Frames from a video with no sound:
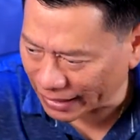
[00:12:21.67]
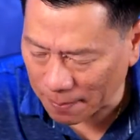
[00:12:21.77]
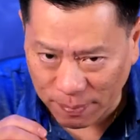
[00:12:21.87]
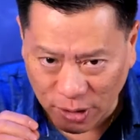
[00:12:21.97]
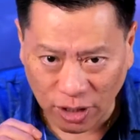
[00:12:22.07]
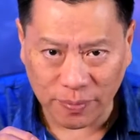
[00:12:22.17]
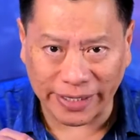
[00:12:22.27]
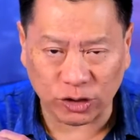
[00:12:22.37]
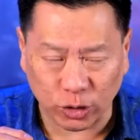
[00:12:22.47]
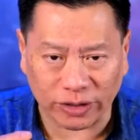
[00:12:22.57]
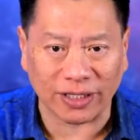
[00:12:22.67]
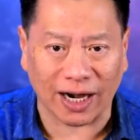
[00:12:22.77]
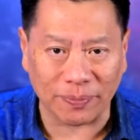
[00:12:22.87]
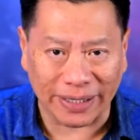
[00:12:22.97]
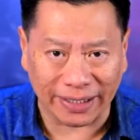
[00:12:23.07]
kind of permeates your
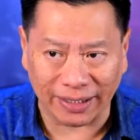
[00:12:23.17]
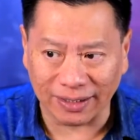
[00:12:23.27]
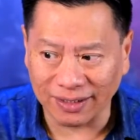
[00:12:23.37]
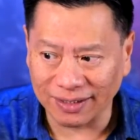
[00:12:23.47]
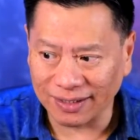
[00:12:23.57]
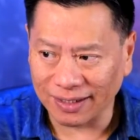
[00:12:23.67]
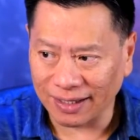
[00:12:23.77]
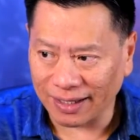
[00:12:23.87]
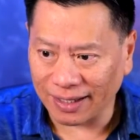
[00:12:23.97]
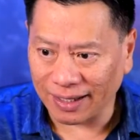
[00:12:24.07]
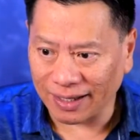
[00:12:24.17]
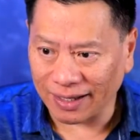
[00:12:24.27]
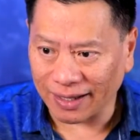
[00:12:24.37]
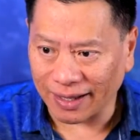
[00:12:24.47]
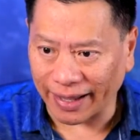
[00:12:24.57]
entire being.
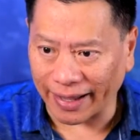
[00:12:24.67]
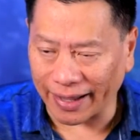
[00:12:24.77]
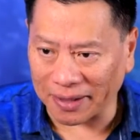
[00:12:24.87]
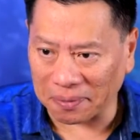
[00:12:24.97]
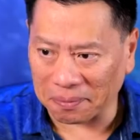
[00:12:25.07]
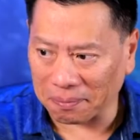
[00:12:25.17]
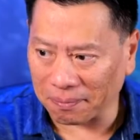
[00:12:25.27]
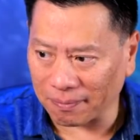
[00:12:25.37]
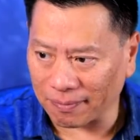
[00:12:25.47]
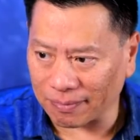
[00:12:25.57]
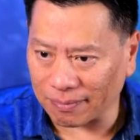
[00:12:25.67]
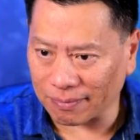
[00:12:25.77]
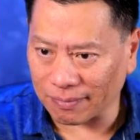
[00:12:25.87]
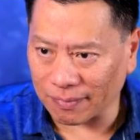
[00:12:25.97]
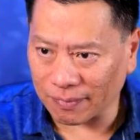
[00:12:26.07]
And
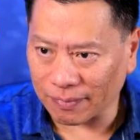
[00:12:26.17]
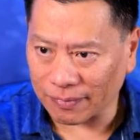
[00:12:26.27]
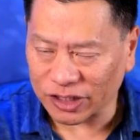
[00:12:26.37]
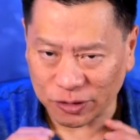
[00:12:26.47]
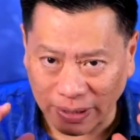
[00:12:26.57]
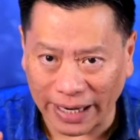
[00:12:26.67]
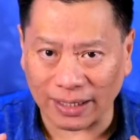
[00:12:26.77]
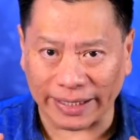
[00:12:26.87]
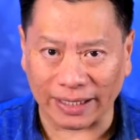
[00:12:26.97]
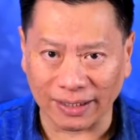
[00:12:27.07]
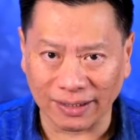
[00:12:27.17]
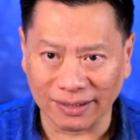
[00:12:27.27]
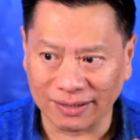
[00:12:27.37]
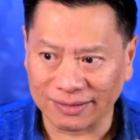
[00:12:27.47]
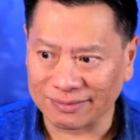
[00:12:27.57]

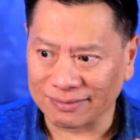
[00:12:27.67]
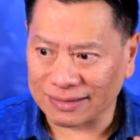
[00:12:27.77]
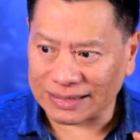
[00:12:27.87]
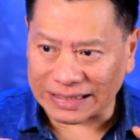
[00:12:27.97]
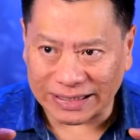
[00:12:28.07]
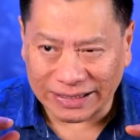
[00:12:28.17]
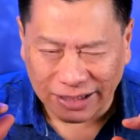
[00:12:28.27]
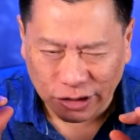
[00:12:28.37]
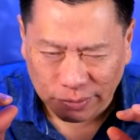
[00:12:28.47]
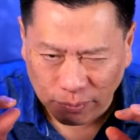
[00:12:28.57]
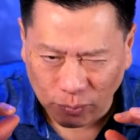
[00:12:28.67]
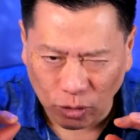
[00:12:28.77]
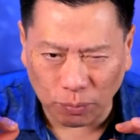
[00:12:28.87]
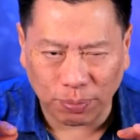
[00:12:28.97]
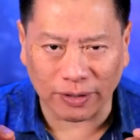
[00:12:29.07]
smiling is just a
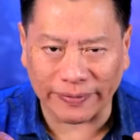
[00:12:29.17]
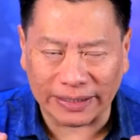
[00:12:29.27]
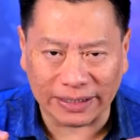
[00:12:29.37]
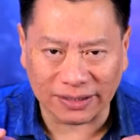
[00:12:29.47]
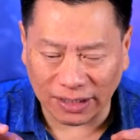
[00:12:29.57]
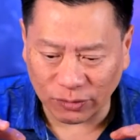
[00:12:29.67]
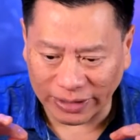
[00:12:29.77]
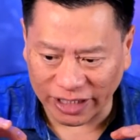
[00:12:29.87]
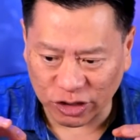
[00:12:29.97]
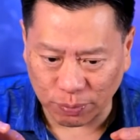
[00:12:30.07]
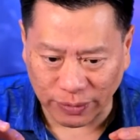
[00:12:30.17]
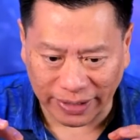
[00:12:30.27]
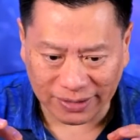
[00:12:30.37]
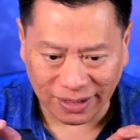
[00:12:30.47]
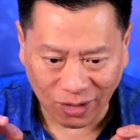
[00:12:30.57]
small part of it. It does not really
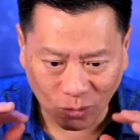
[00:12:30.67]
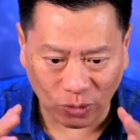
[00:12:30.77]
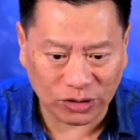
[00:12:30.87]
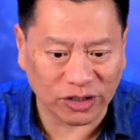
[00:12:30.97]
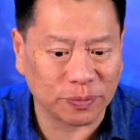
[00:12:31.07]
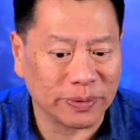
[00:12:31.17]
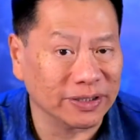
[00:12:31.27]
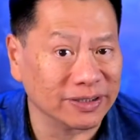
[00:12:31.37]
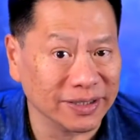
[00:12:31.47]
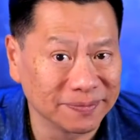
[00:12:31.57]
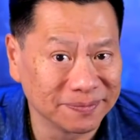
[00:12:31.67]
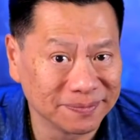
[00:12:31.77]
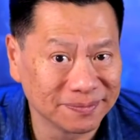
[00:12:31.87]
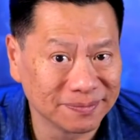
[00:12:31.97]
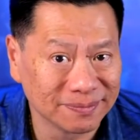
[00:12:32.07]
express what you're experiencing.